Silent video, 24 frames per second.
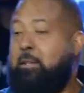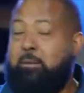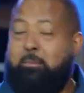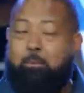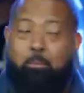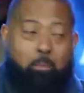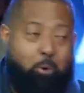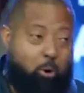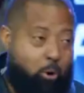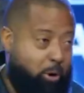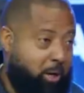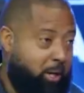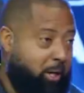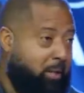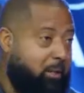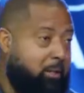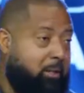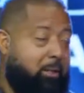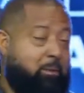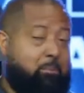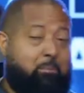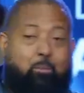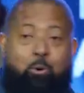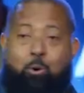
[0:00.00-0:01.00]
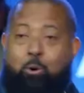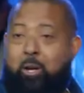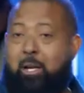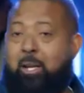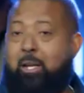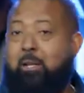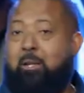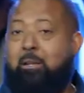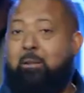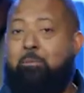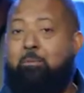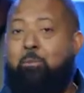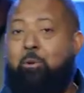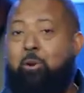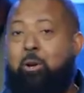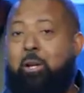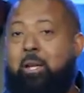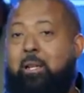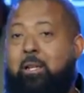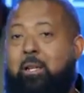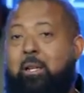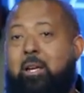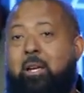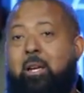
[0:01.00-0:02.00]
good morning, good morning, good
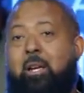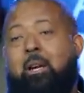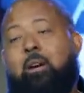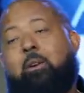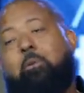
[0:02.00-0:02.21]
morning.